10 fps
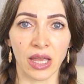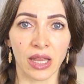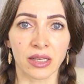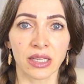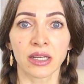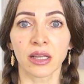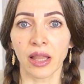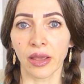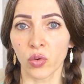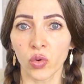in either
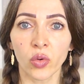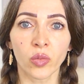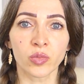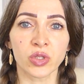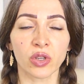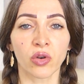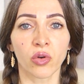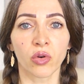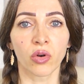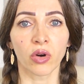legumes
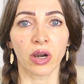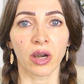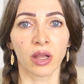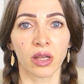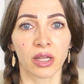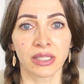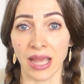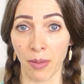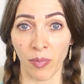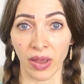or uh,
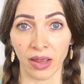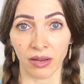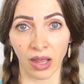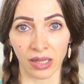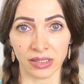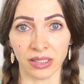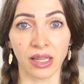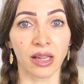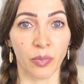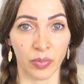tempeh cut in
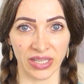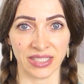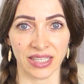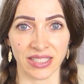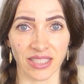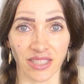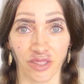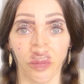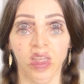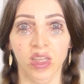little pieces
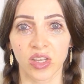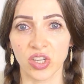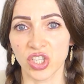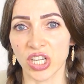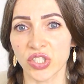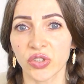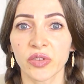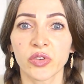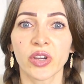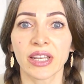just to
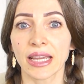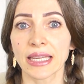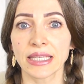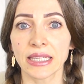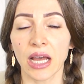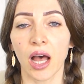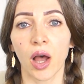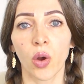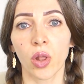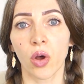give you an idea
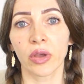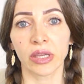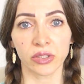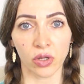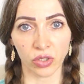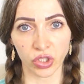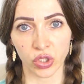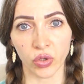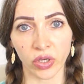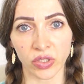how long it all
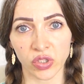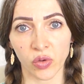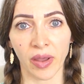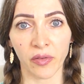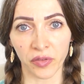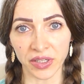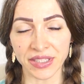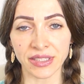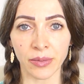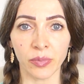took, so my
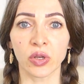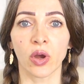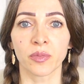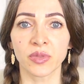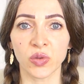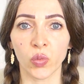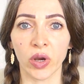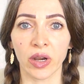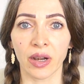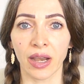first symptoms
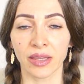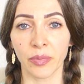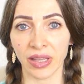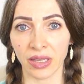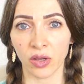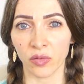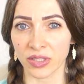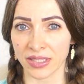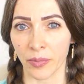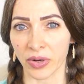were at the beginning of the
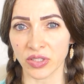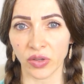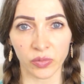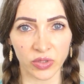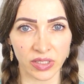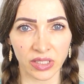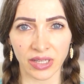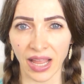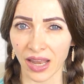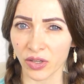summer. So it was
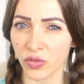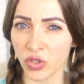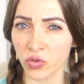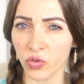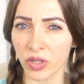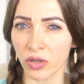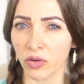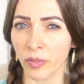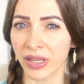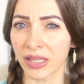either end of June
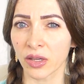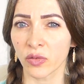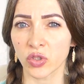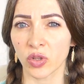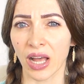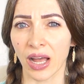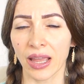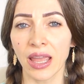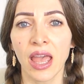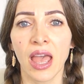or beginning of July.